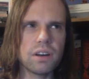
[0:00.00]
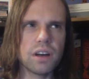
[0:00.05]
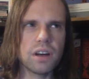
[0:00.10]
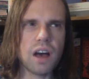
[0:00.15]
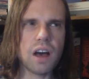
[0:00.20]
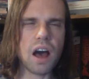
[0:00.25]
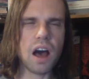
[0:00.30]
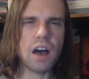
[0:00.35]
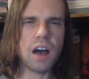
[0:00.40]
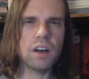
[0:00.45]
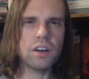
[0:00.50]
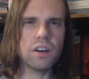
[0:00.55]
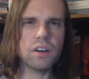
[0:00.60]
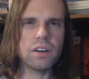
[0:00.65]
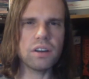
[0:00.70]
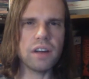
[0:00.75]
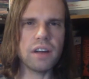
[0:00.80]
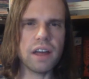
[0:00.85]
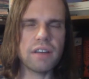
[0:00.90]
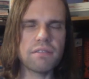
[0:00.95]

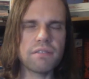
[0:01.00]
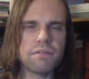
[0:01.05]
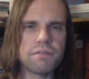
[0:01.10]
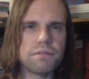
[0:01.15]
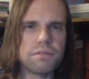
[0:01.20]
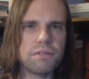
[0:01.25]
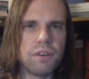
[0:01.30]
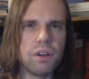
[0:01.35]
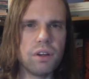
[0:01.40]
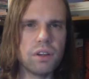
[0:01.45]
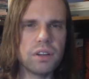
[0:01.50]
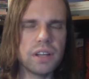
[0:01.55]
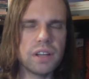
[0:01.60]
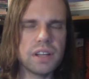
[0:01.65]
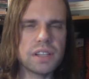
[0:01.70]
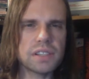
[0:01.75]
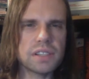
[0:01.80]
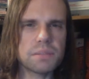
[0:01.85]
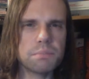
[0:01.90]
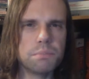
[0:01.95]
hunger and
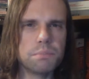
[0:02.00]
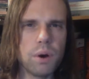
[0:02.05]
fullness